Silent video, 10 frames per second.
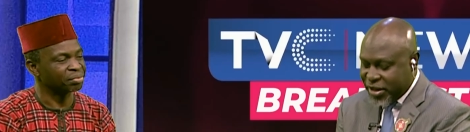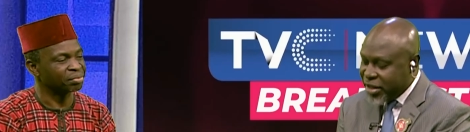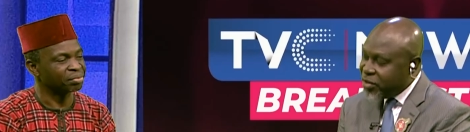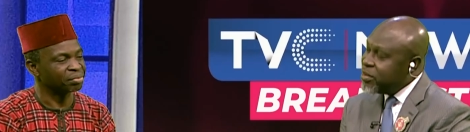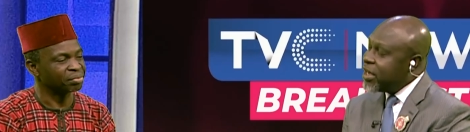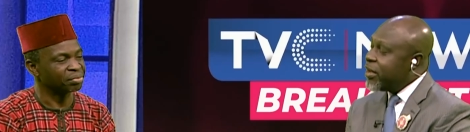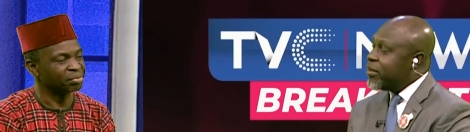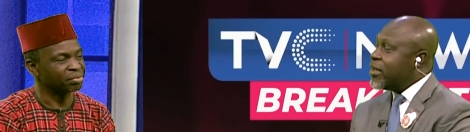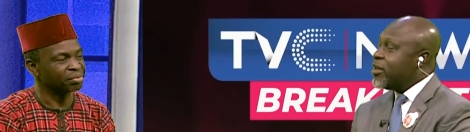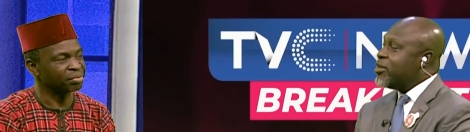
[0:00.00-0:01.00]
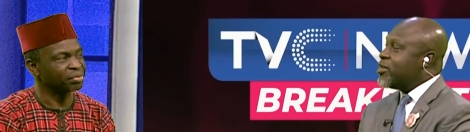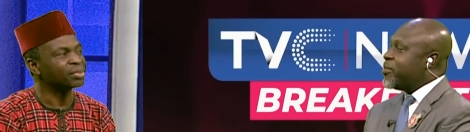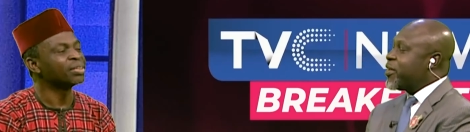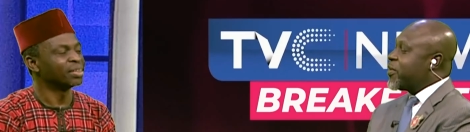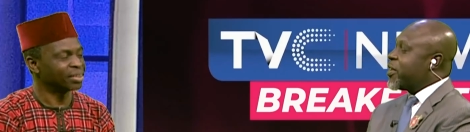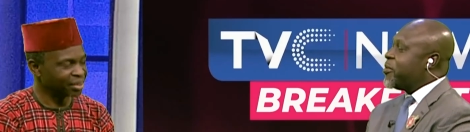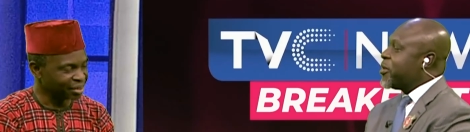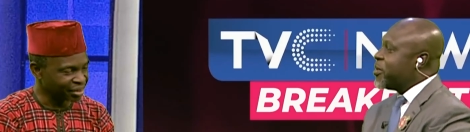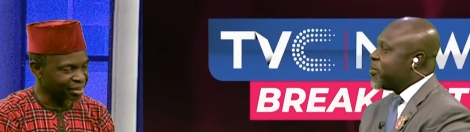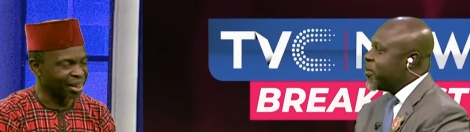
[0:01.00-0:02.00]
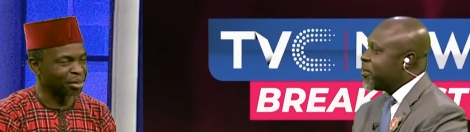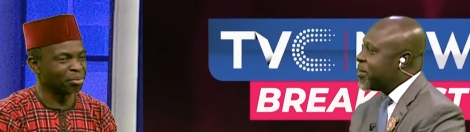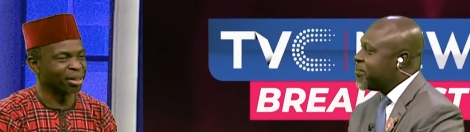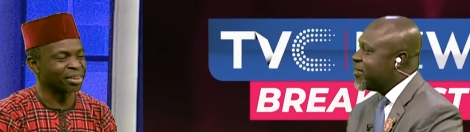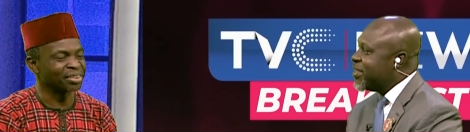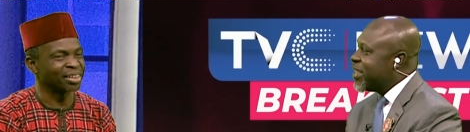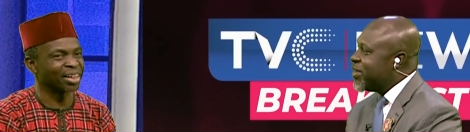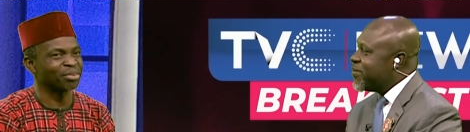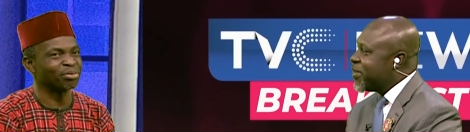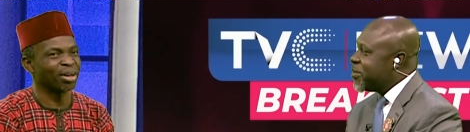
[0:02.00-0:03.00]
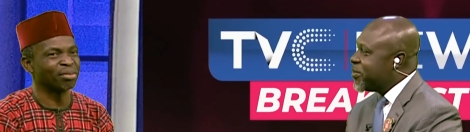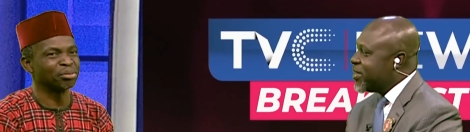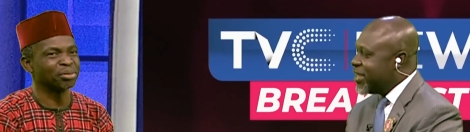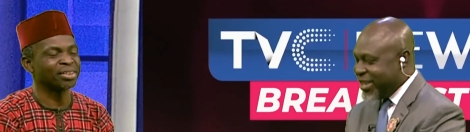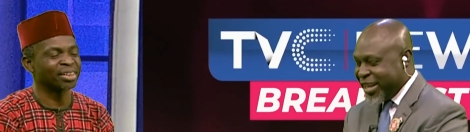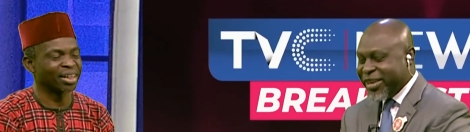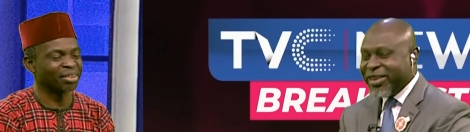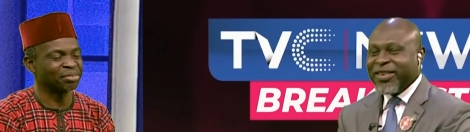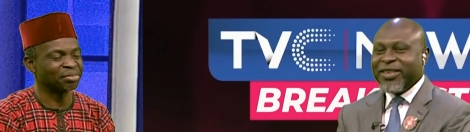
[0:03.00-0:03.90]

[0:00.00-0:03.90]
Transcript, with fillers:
Speaker 1: Ekundaya, thank you so much for coming on
Speaker 2: the thank program. You, Mike. Thank, thank you, you very much. Thank, thank you. you.